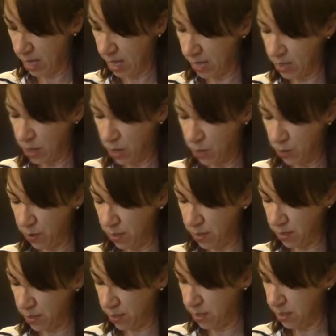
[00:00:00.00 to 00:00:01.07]
So
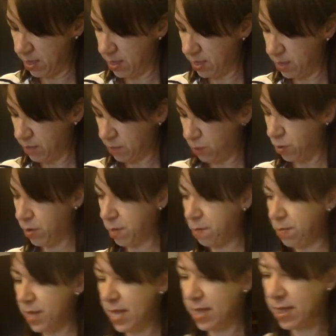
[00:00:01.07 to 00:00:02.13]
this will
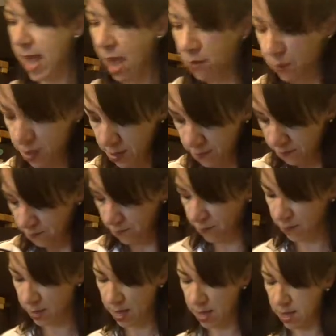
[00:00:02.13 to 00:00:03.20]
complete that one.
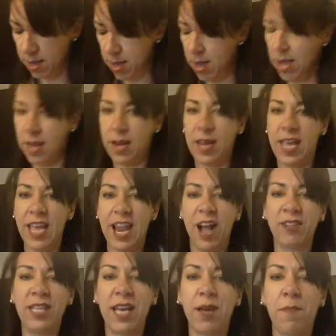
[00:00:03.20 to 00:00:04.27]
And again,
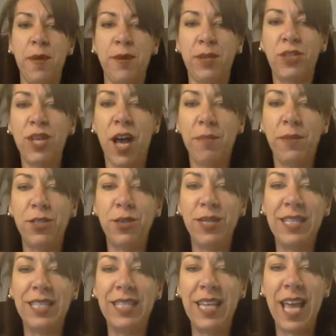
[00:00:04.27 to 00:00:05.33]
I'll take a better shot, but you
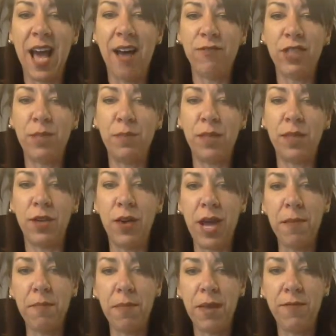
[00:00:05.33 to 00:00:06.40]
can see how I've just put the
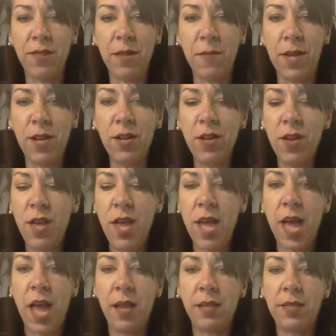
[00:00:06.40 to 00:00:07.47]
ground beef in the middle
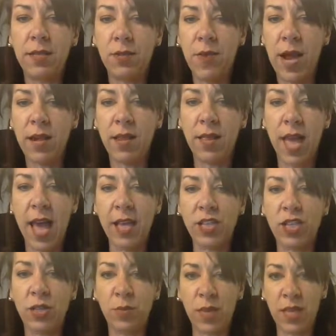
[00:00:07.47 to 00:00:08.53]
and surrounded the
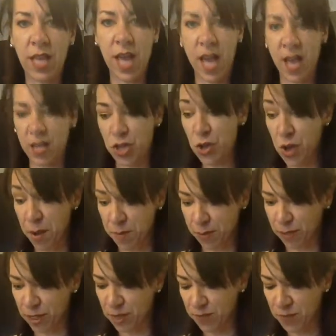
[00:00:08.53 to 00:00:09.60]
edges with
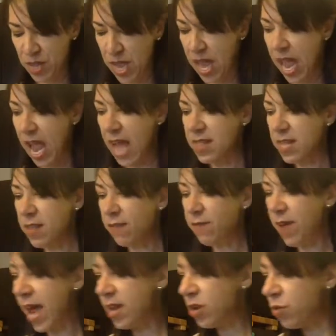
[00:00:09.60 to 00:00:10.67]
cucumbers. And then the
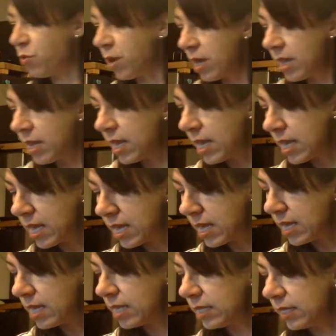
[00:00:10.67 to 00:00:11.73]
final one
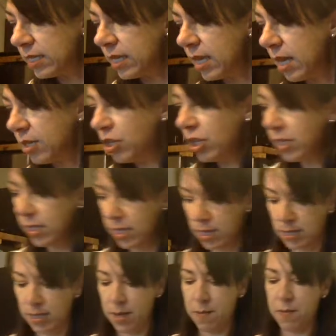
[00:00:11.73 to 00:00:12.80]
is just
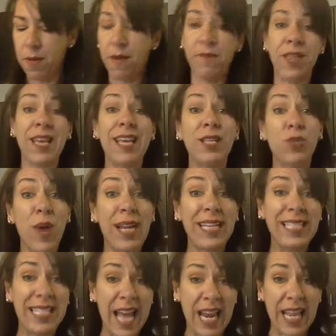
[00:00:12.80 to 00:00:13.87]
some of the Israeli
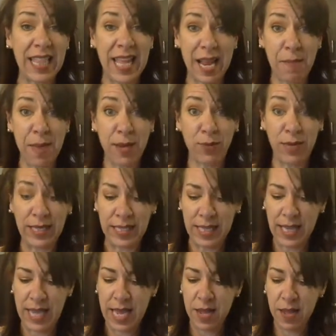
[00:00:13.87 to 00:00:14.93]
salad that I made
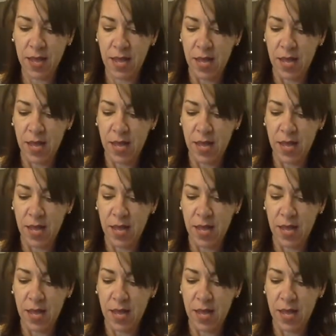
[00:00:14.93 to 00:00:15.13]
recently,